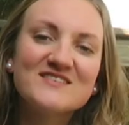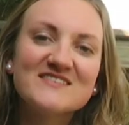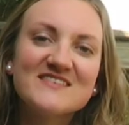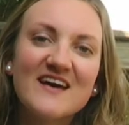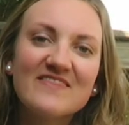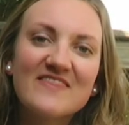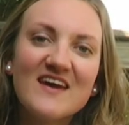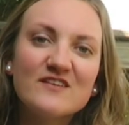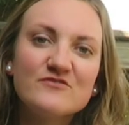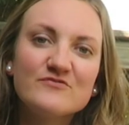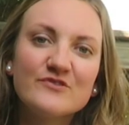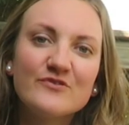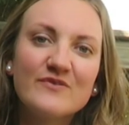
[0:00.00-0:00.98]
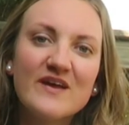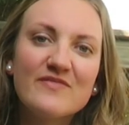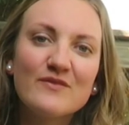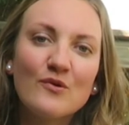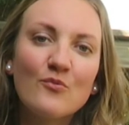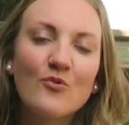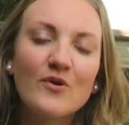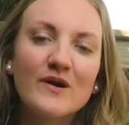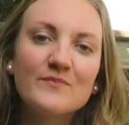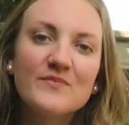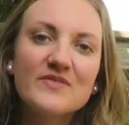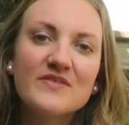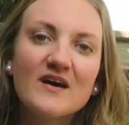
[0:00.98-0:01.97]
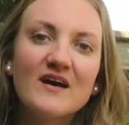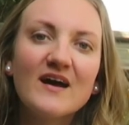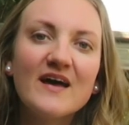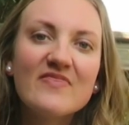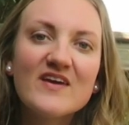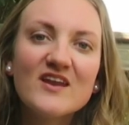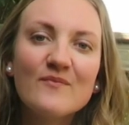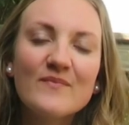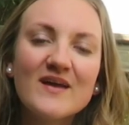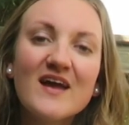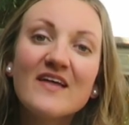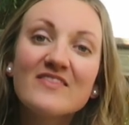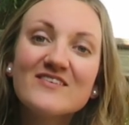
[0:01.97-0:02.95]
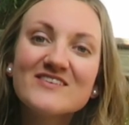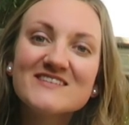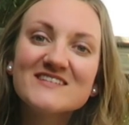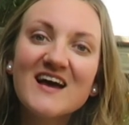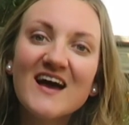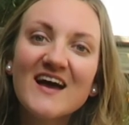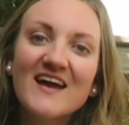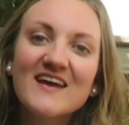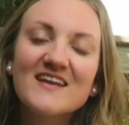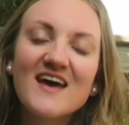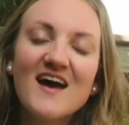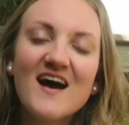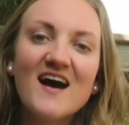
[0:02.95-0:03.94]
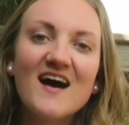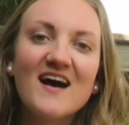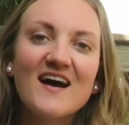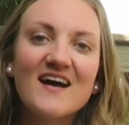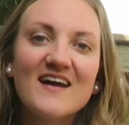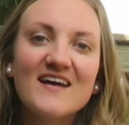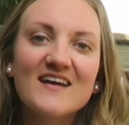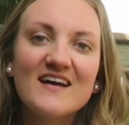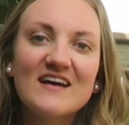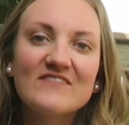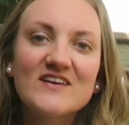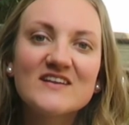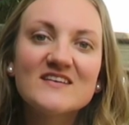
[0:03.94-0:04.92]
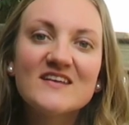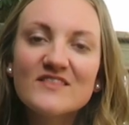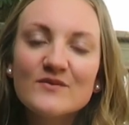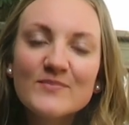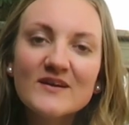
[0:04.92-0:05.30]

just thought that drew in the warmth. And then on my other side I have another